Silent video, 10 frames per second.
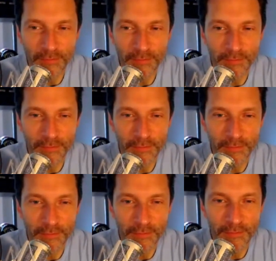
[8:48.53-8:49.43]

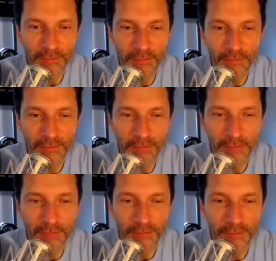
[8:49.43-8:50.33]

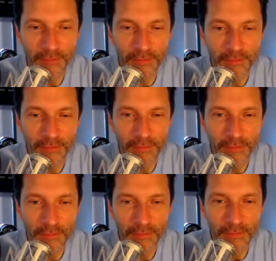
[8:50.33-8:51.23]

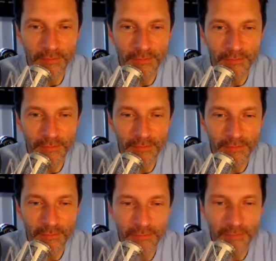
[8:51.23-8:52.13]

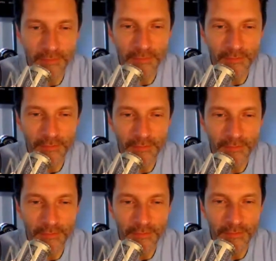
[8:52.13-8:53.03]

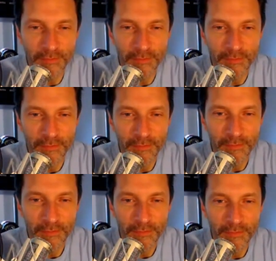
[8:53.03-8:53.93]

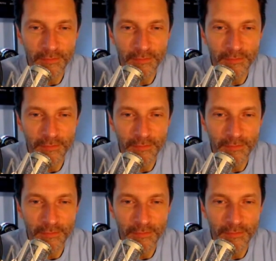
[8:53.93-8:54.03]
(not speaking)